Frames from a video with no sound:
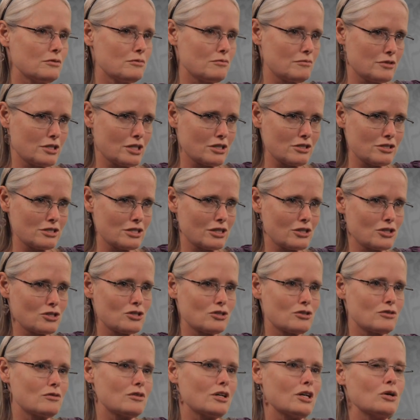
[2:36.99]
such and such
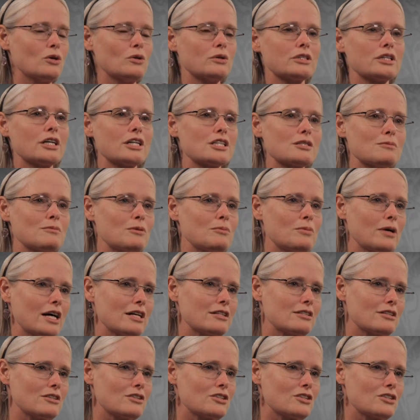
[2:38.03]
an Old Testament passage.